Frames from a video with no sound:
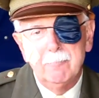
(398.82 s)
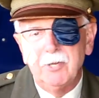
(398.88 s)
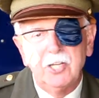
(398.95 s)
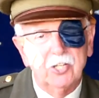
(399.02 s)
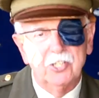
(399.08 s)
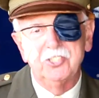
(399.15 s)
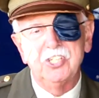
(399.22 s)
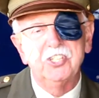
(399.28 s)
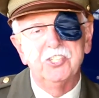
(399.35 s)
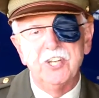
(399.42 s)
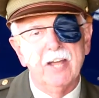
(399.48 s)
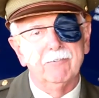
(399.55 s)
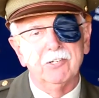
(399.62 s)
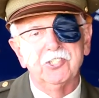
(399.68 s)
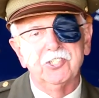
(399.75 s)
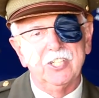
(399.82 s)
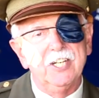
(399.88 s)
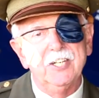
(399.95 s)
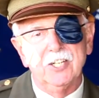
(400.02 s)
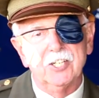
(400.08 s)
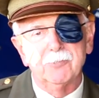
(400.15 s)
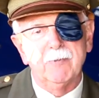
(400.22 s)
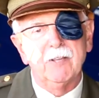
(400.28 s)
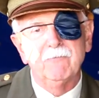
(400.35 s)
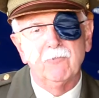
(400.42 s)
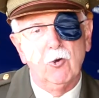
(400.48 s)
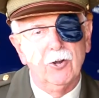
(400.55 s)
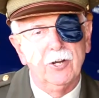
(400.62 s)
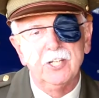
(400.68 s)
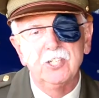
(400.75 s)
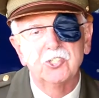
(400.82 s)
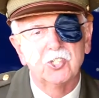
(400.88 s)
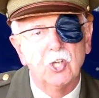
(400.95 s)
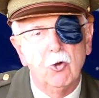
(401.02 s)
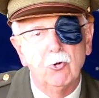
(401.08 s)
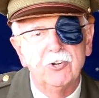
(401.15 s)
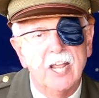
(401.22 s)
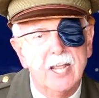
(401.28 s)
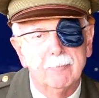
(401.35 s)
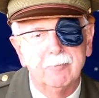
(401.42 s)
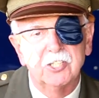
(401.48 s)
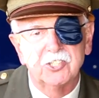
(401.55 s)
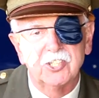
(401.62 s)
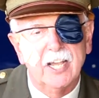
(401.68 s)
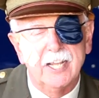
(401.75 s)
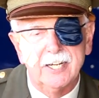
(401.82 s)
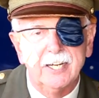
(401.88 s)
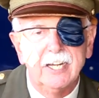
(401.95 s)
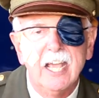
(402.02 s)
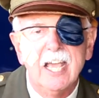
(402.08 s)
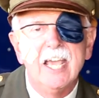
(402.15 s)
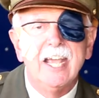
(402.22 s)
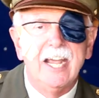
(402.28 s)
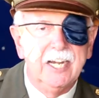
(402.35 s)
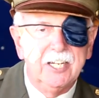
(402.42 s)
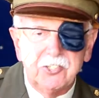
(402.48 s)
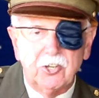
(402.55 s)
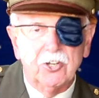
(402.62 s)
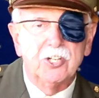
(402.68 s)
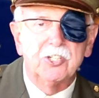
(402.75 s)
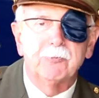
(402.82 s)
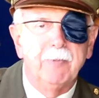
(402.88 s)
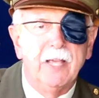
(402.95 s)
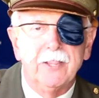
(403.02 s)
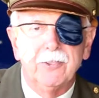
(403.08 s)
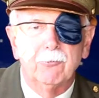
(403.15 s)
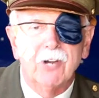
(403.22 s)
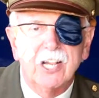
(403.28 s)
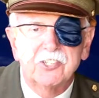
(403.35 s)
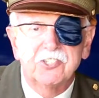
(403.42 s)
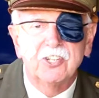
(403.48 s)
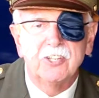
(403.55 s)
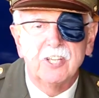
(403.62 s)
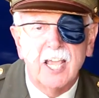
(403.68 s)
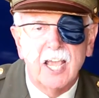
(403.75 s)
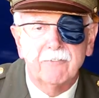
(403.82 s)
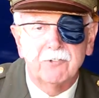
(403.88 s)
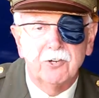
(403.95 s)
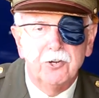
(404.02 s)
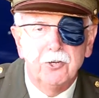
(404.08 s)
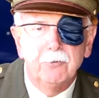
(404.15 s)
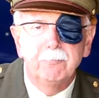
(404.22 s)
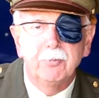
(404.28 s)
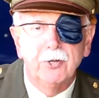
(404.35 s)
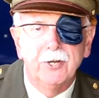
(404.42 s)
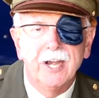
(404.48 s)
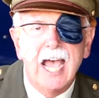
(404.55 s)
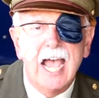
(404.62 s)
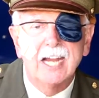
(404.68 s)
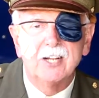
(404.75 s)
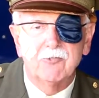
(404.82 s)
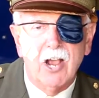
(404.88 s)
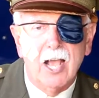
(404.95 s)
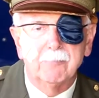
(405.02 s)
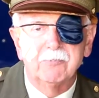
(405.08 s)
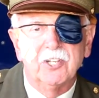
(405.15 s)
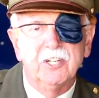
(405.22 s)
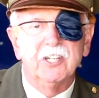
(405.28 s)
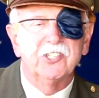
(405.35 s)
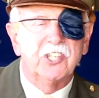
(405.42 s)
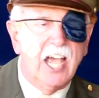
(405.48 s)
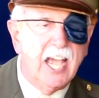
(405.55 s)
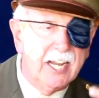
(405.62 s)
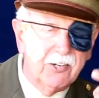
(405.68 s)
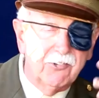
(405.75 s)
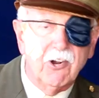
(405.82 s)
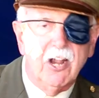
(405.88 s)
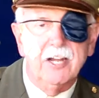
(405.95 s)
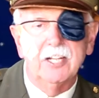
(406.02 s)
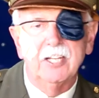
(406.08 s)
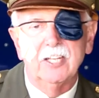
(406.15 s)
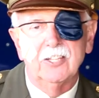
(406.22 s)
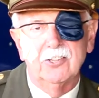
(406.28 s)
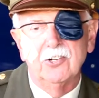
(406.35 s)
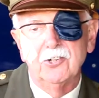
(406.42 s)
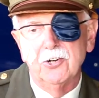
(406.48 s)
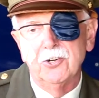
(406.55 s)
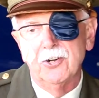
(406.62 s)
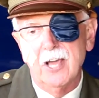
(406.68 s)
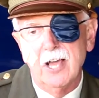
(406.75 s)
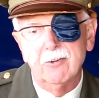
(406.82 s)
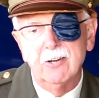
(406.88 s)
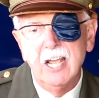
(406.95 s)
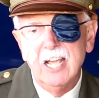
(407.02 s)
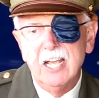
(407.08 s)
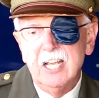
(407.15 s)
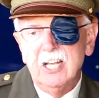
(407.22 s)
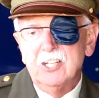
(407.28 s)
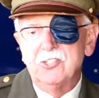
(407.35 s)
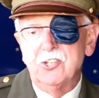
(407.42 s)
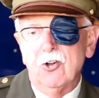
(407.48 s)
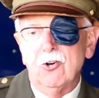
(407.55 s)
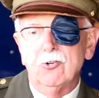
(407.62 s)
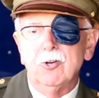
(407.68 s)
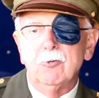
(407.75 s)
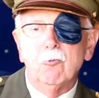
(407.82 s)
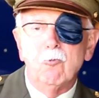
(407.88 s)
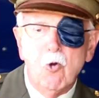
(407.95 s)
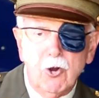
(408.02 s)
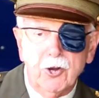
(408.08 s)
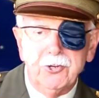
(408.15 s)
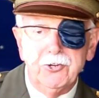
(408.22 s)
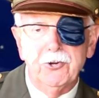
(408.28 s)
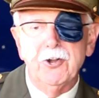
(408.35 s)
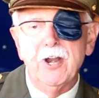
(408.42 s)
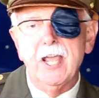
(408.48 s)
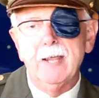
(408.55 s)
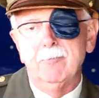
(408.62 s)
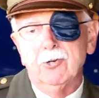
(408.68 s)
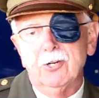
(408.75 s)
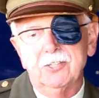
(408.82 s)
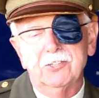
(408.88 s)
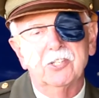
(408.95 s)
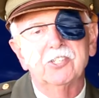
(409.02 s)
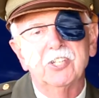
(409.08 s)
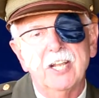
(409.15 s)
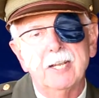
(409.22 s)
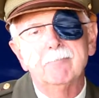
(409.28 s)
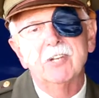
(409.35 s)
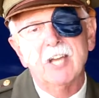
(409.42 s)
because he's never seen this before and he's so damn excited. And he's going to spend the rest of the afternoon putting eye drops in his eye and trying to get the dirt out. So warn your neighbor at the same